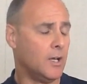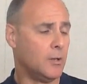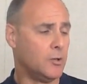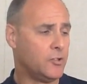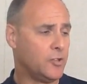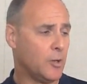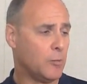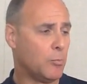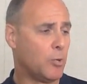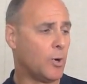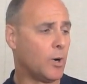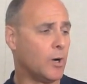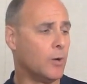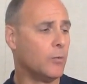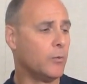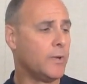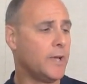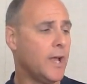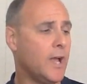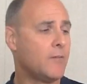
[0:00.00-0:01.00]
subpart,
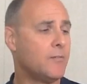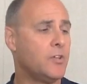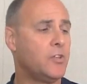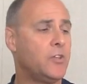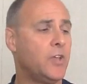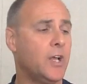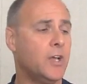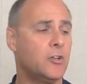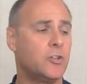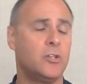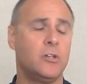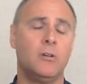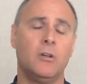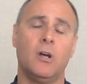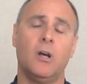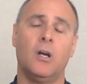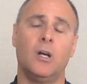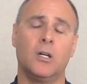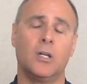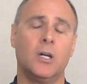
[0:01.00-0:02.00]
we have a section
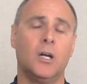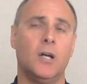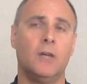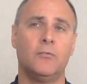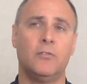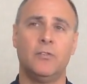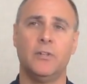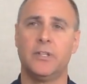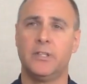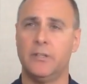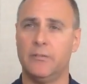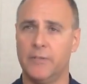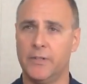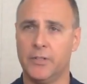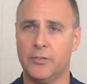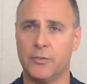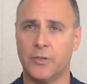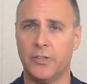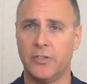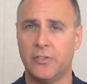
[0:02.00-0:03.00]
on conflict of
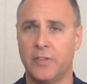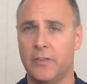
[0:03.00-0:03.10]
interest,